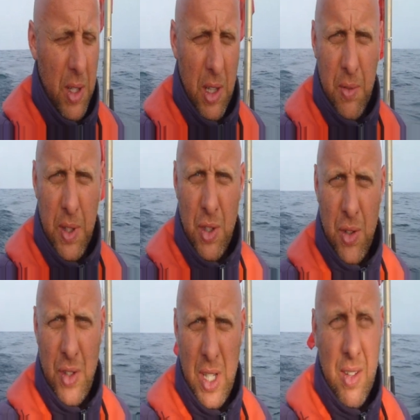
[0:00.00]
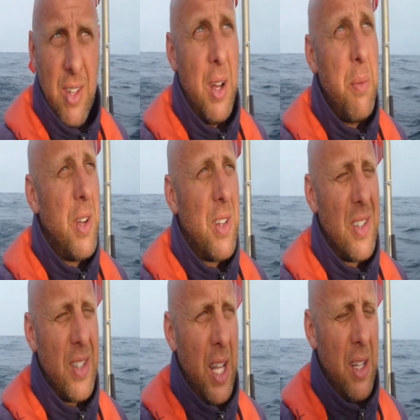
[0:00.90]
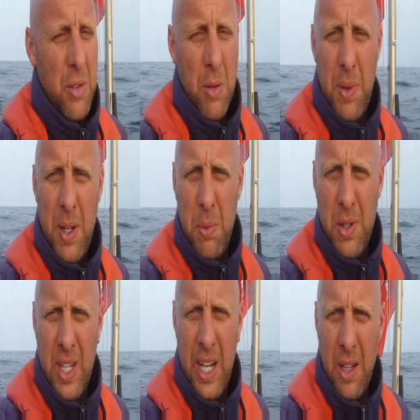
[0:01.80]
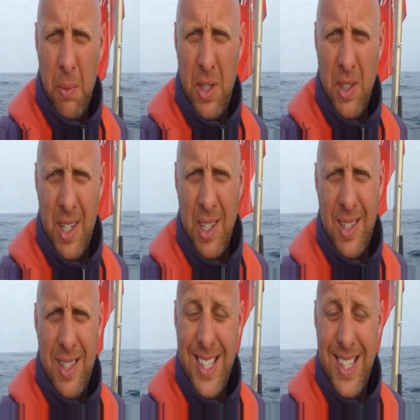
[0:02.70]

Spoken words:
lovely sunset, and we've got the sails up and we're sailing, which is nice.